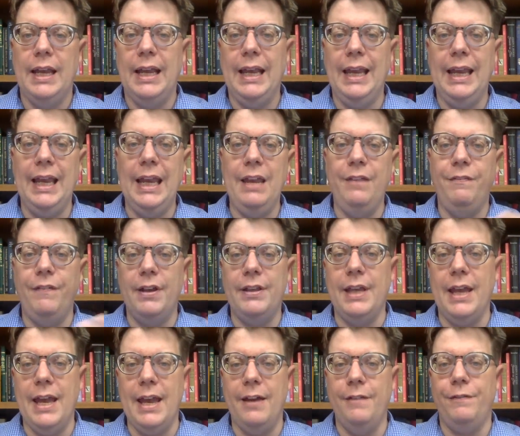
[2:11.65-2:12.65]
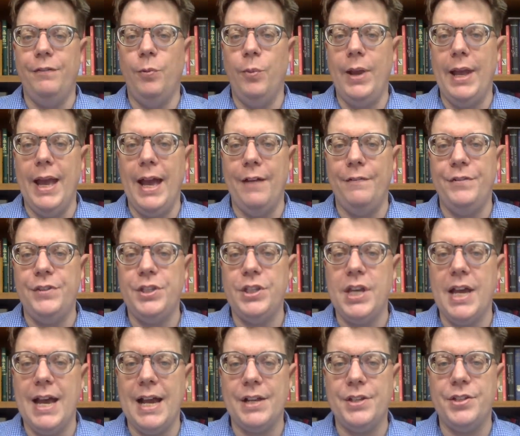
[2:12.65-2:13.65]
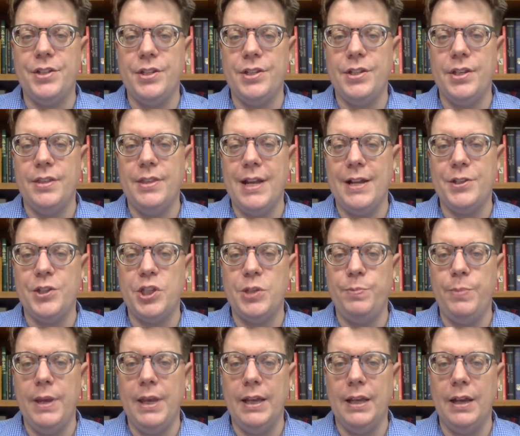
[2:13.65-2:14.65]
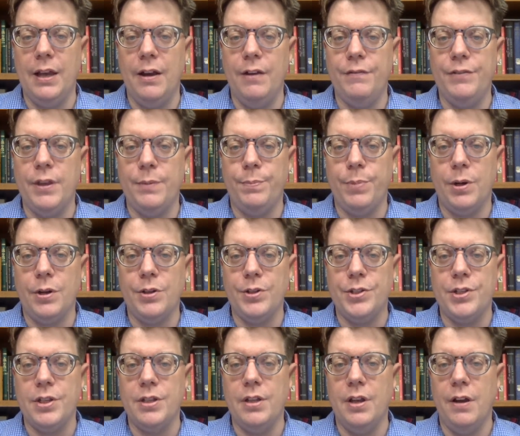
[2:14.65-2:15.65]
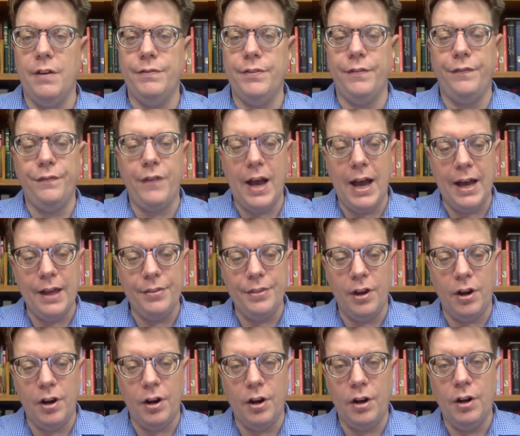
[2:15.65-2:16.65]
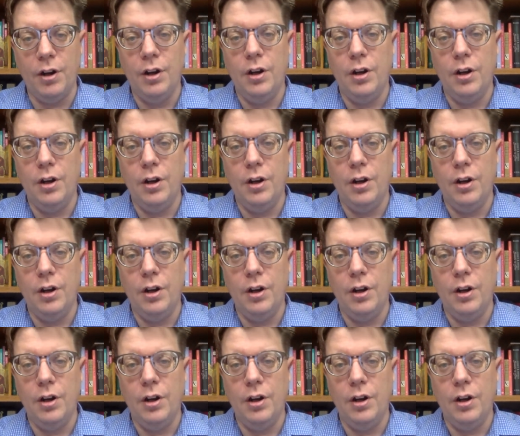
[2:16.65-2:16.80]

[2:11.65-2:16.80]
even if we have texts that speak of the person of the Father,